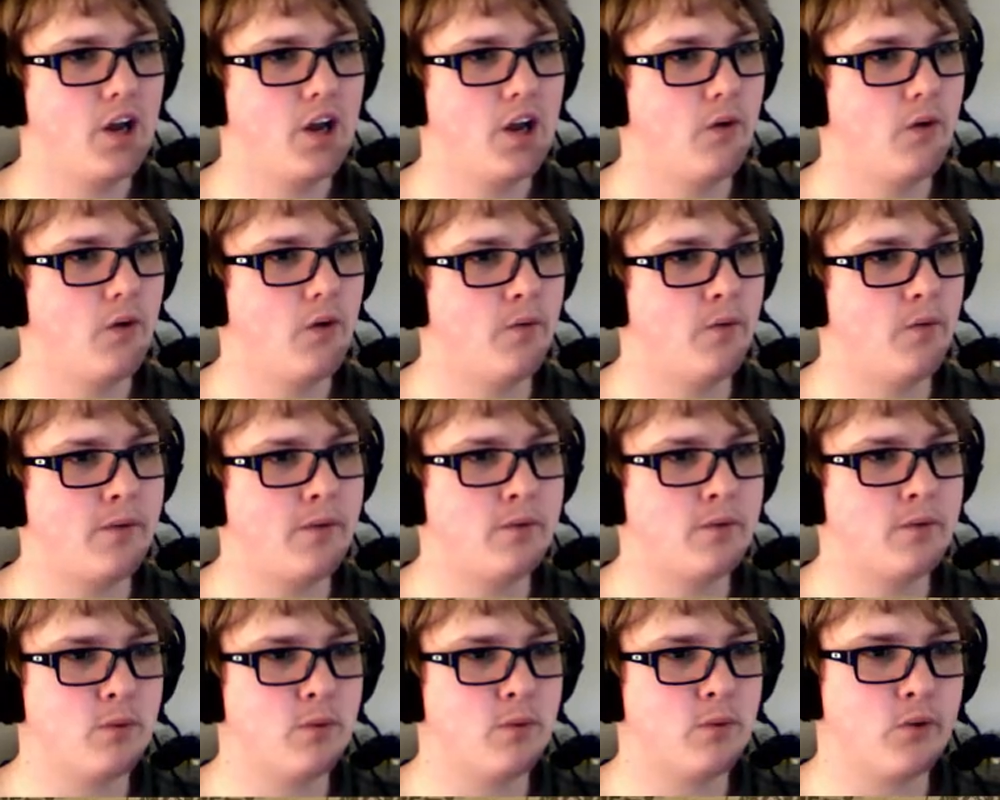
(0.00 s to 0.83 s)

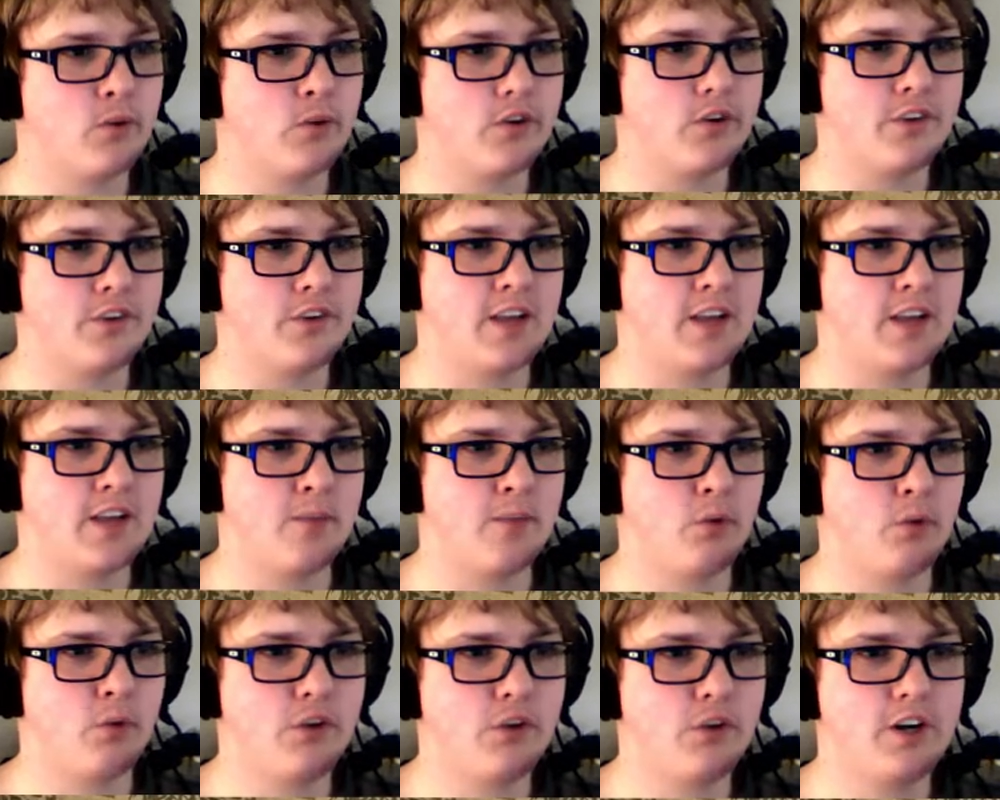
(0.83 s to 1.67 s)
Remember, mortal, that
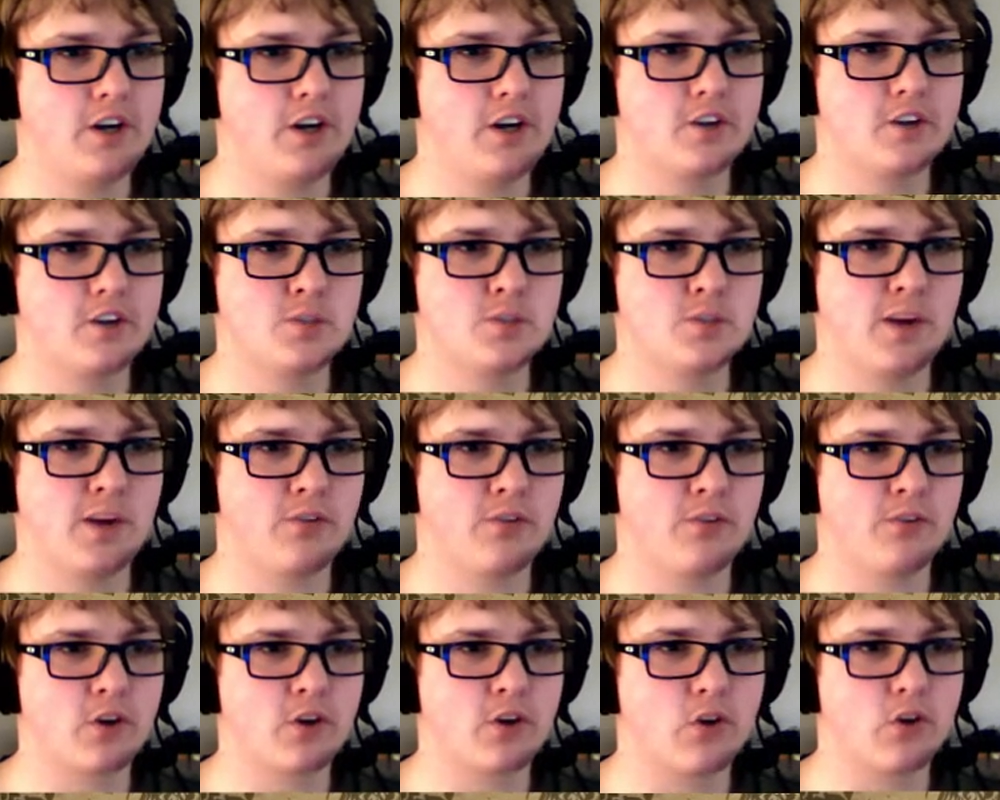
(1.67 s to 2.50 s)
bold heroes make
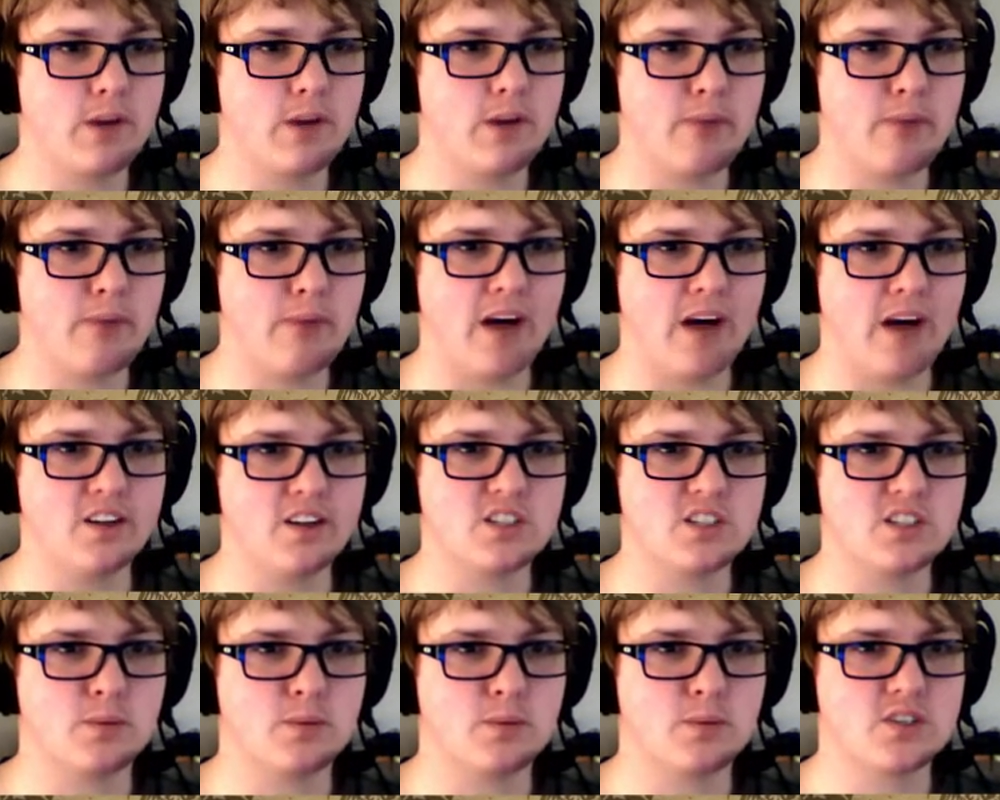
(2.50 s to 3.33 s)
for great
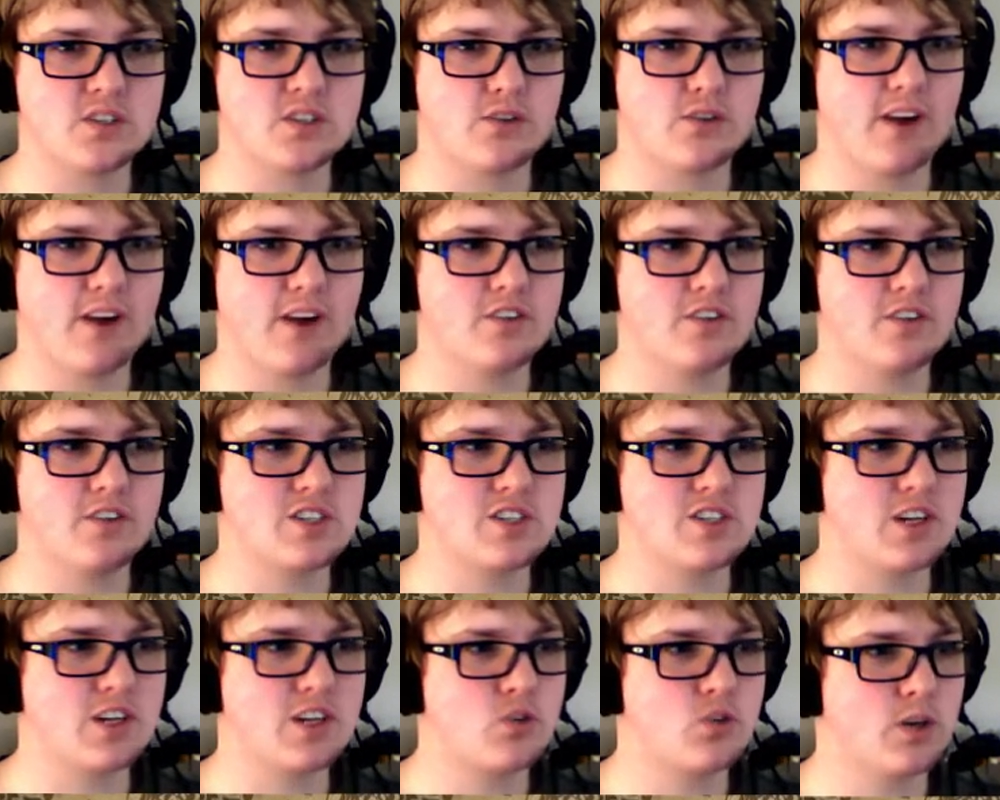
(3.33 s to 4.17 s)
ballads, but survivors
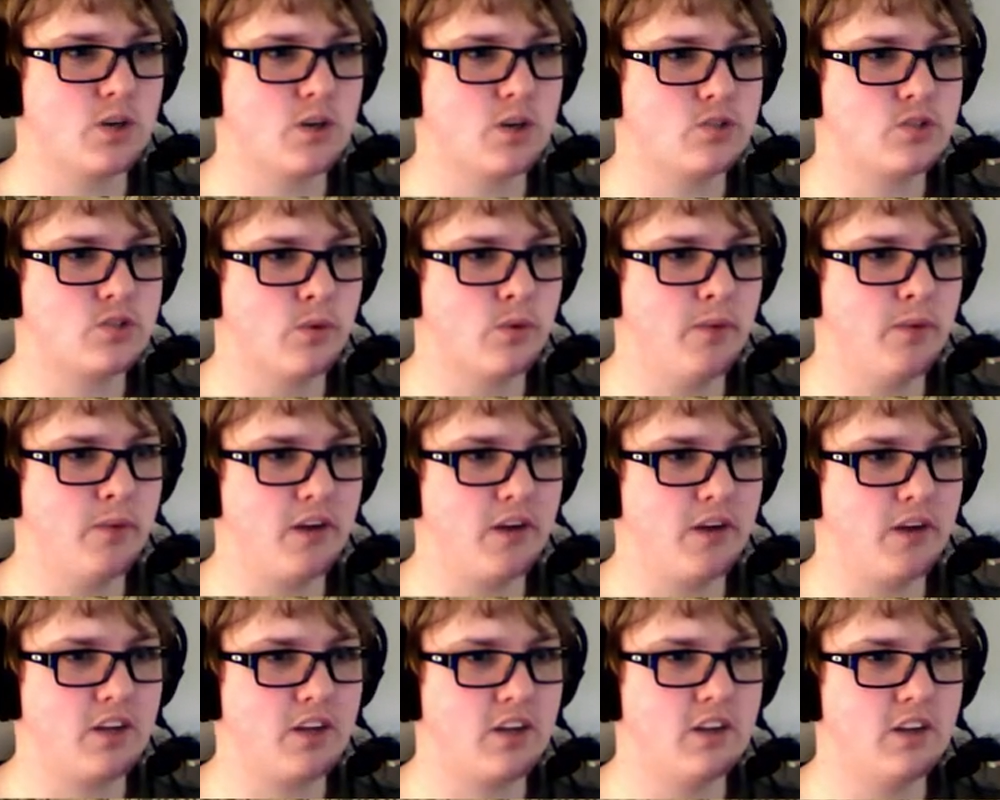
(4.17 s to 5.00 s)
think twice before
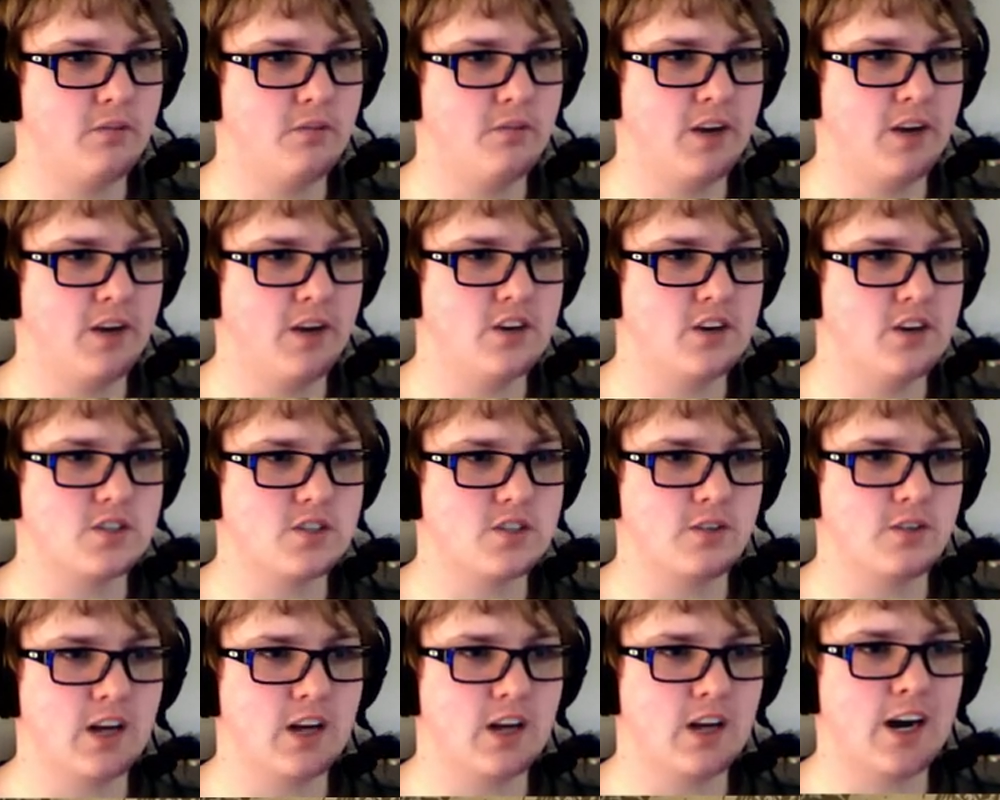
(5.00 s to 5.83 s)
meddling in the affairs
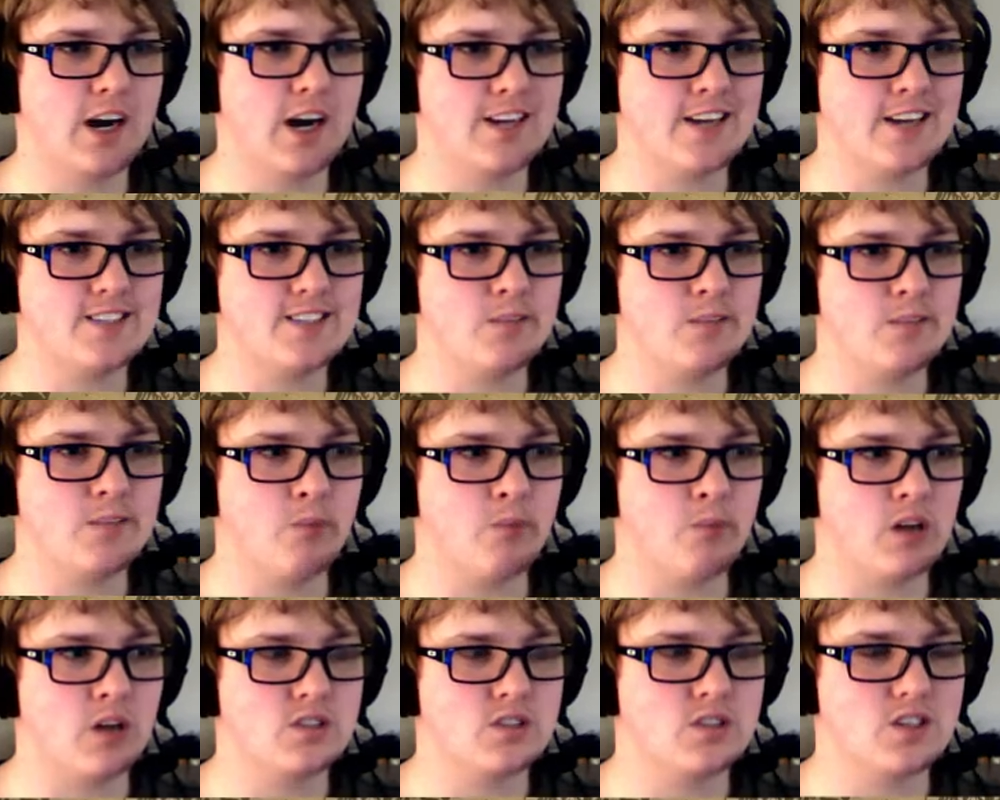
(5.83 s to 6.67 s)
of gods and
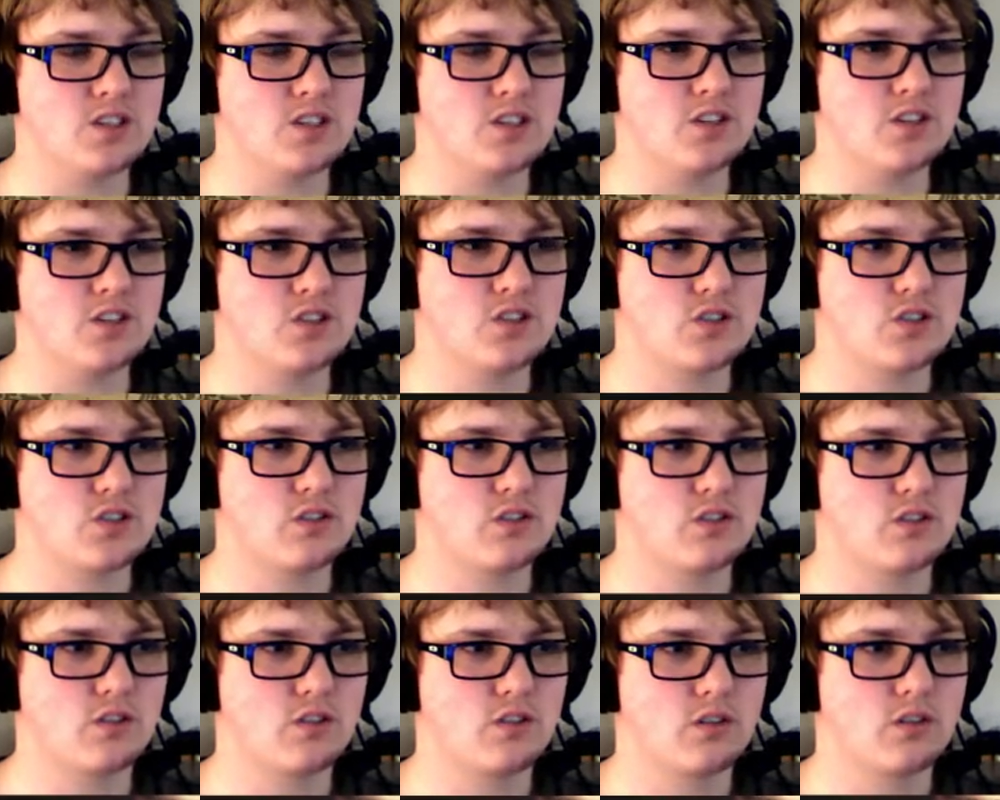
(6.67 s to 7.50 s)
monsters.
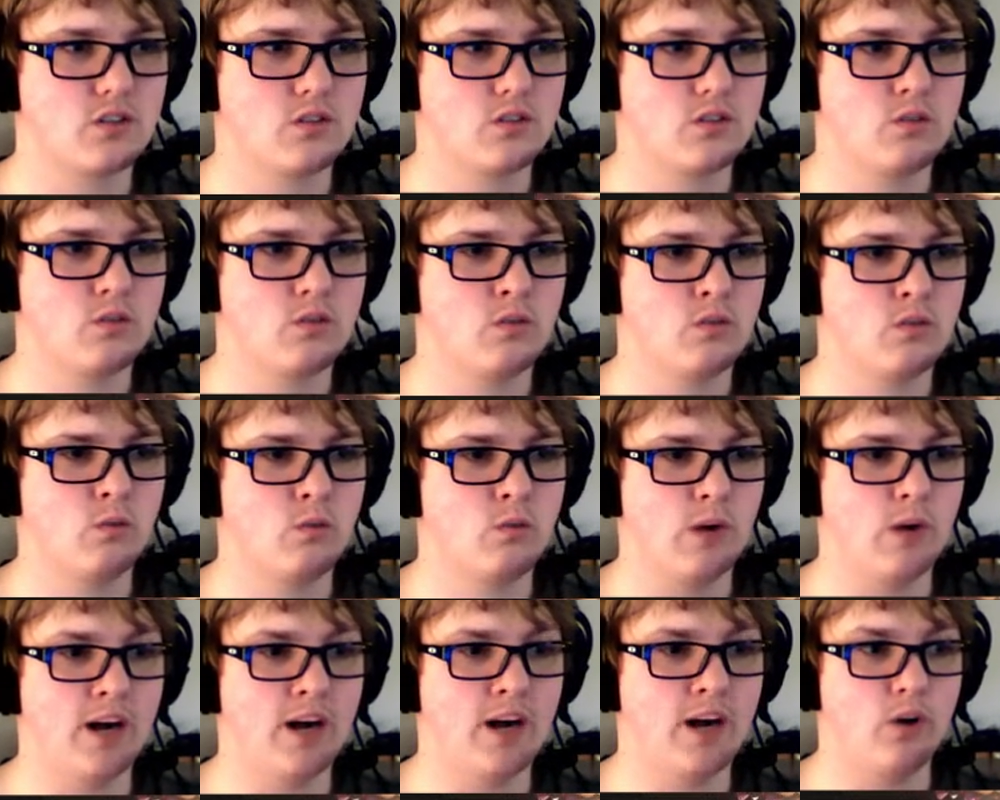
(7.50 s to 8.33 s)

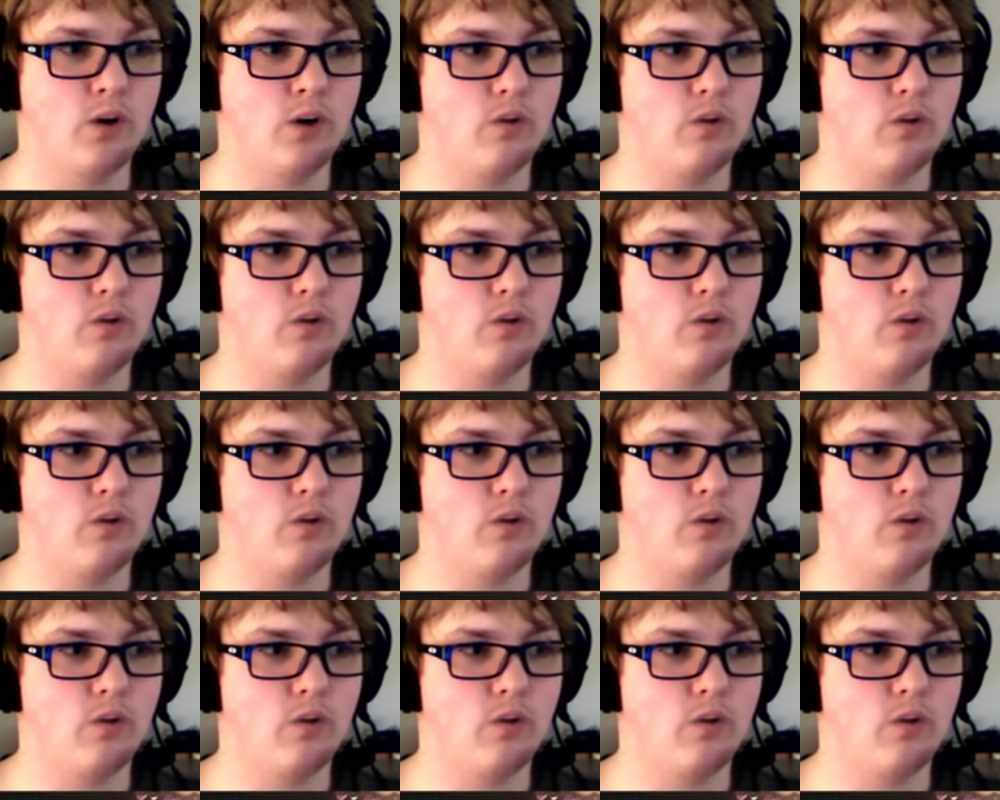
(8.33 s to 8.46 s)
Wow.